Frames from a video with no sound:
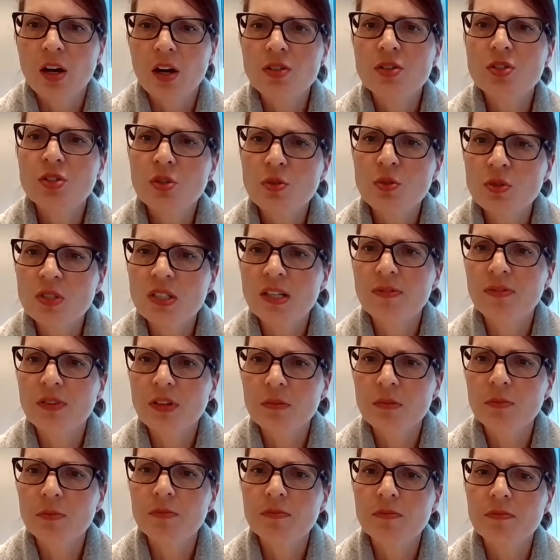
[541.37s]
are two
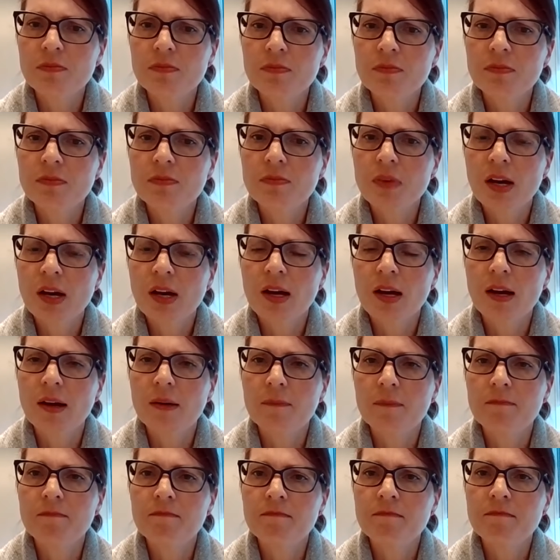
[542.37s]
different
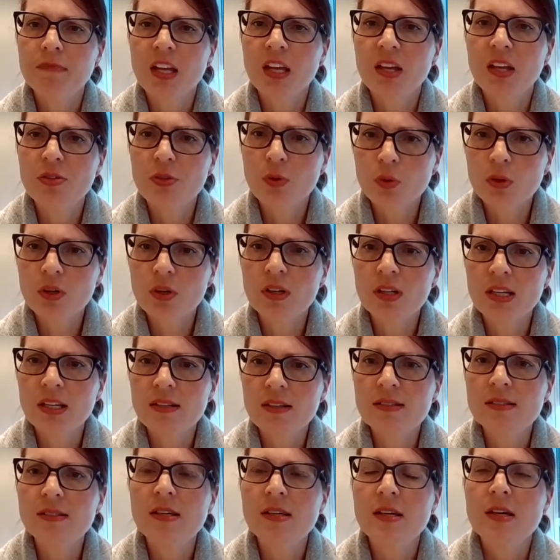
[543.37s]
um,
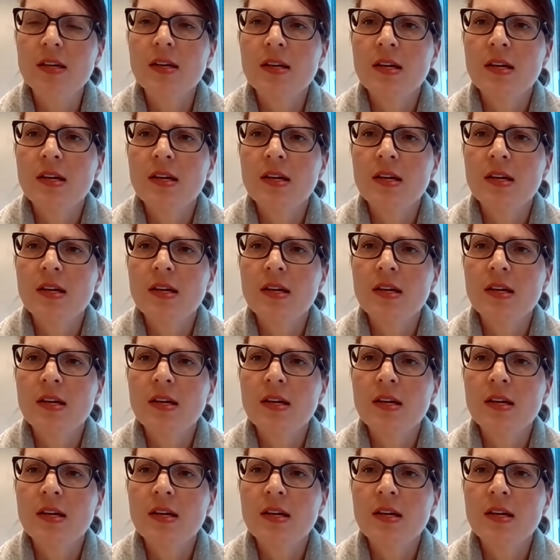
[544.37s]
authorities.